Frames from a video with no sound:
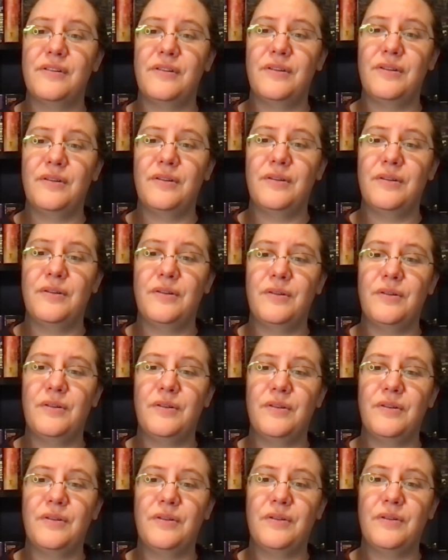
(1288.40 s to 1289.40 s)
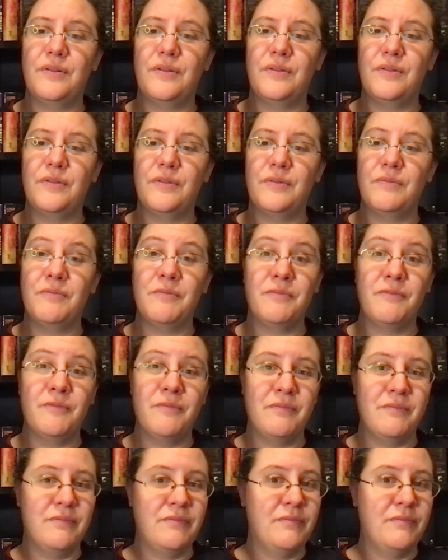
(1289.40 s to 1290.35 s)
Nothing is said.